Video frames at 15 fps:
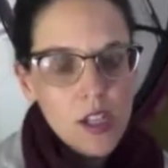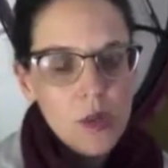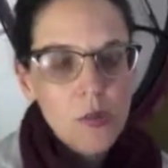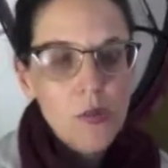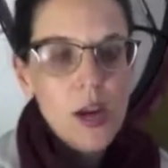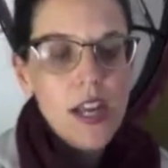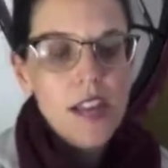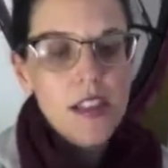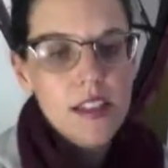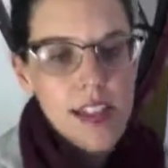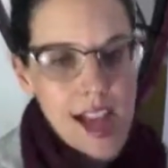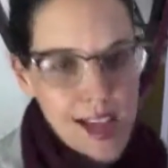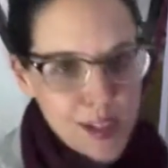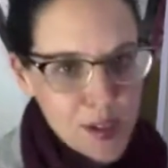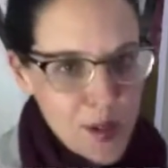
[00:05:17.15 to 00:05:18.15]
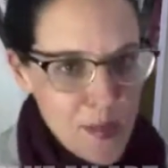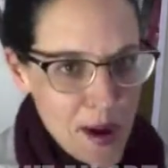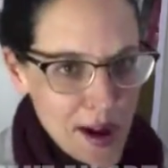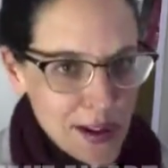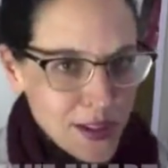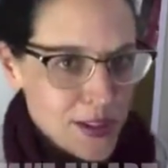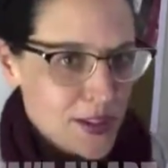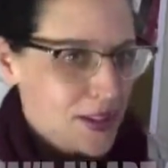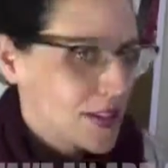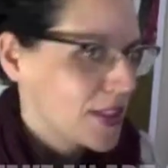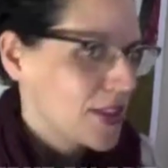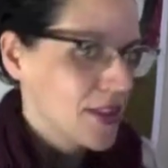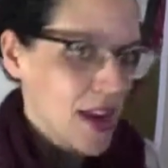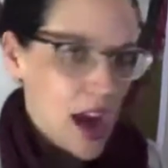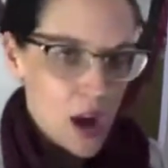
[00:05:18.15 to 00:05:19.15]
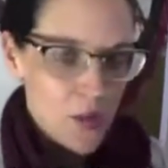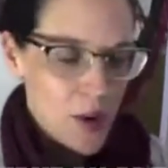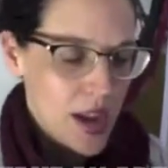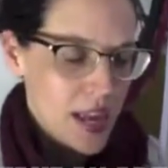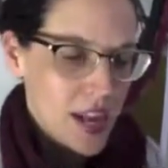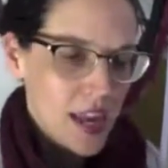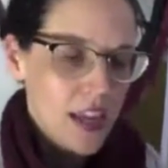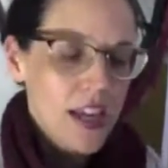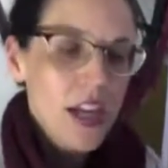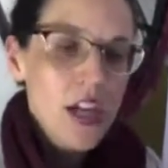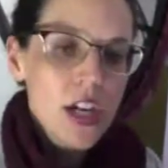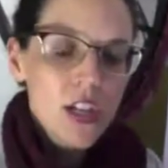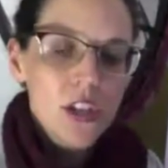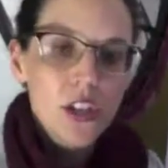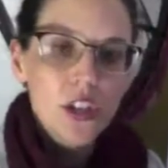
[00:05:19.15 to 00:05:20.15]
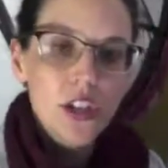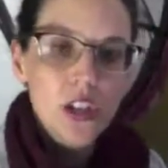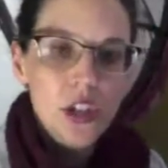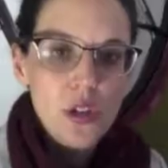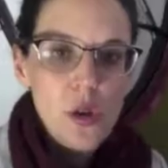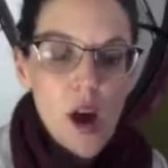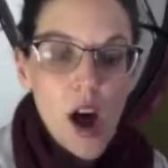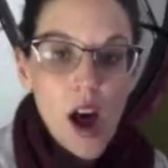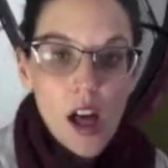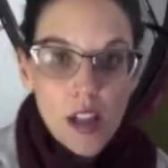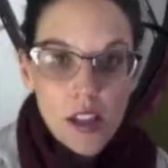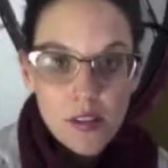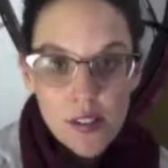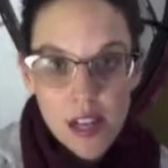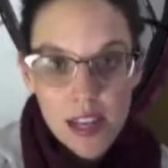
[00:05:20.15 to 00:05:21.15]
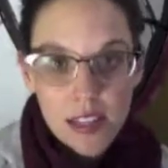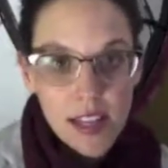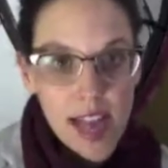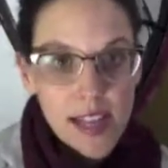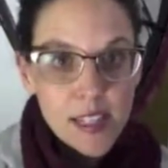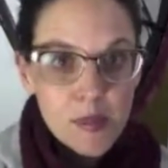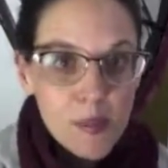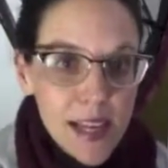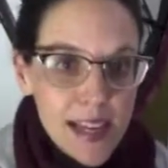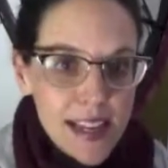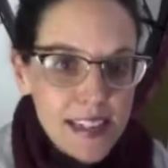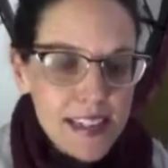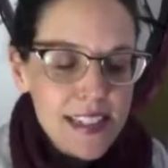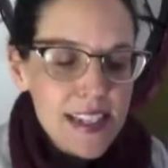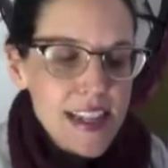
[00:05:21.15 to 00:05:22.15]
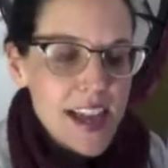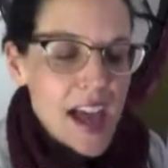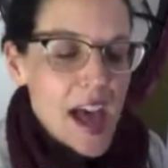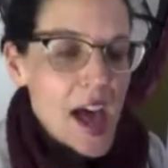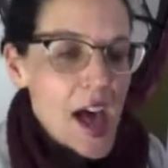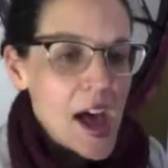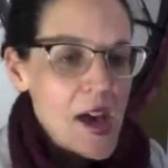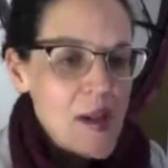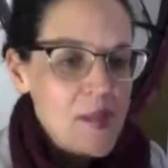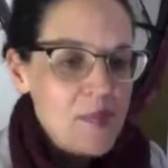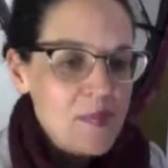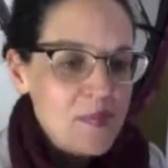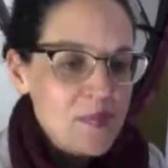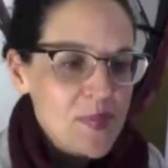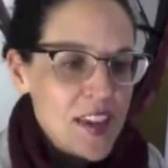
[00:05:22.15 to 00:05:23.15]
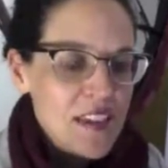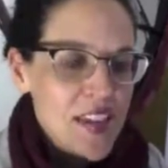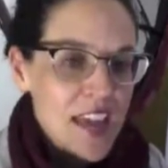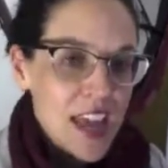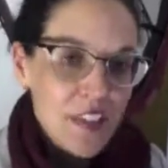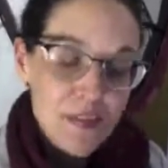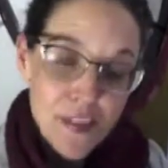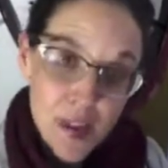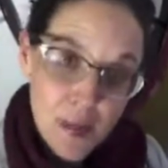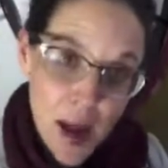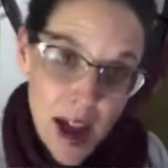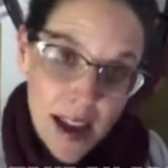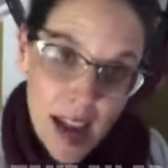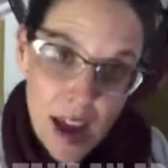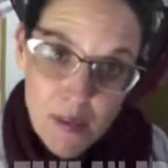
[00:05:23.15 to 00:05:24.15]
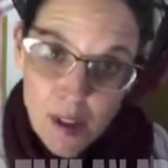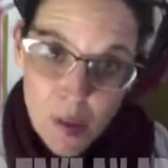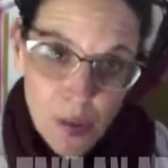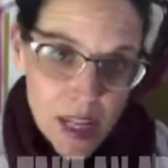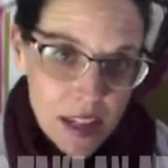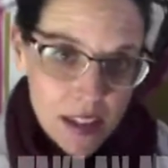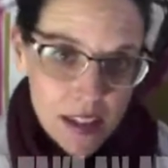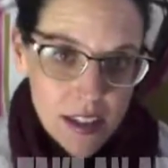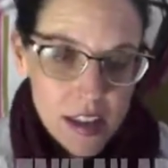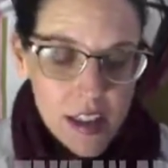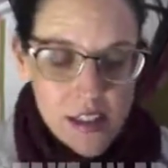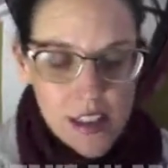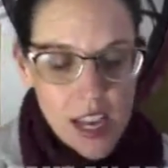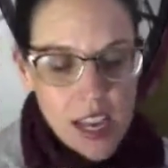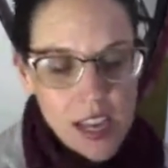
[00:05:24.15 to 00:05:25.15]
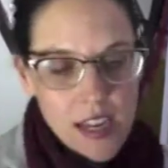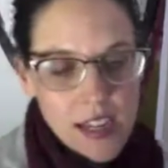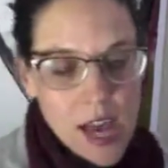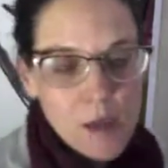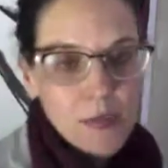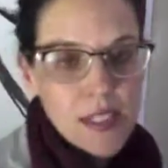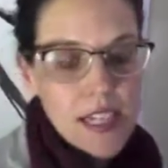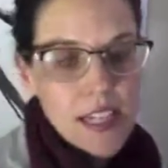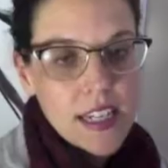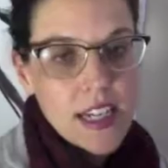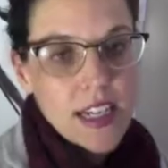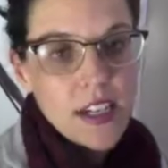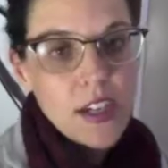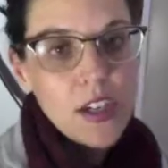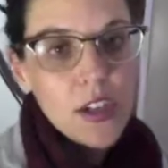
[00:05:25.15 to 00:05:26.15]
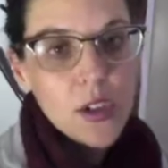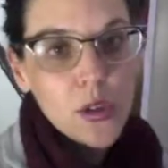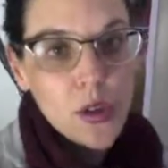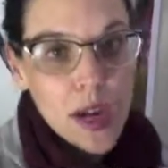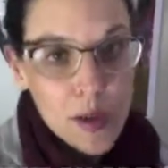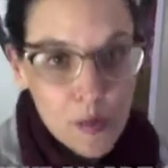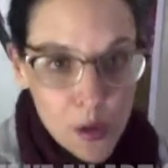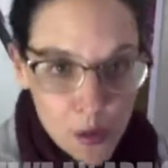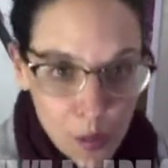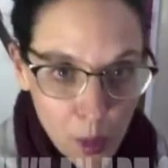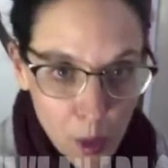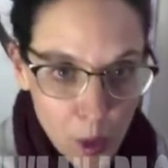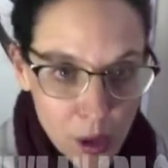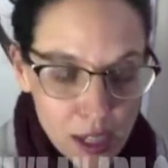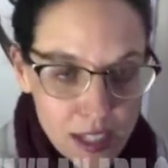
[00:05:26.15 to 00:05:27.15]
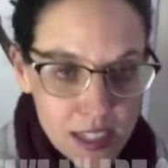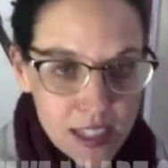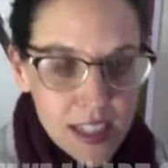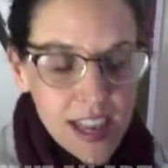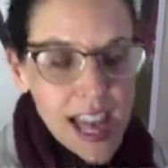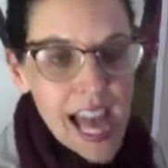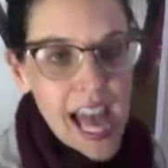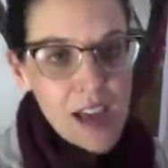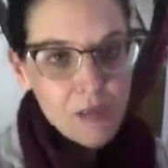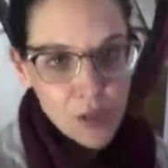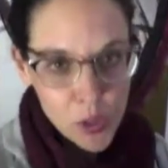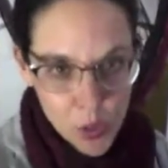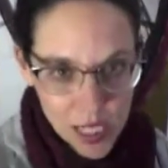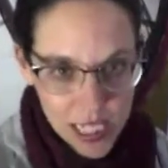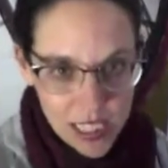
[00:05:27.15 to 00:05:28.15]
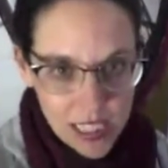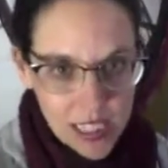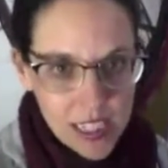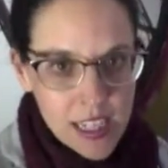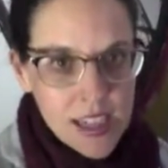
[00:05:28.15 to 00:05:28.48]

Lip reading: break the task apart so that they're not waiting to do all of it last minute. They get feedback every week. They get an updated grade report every week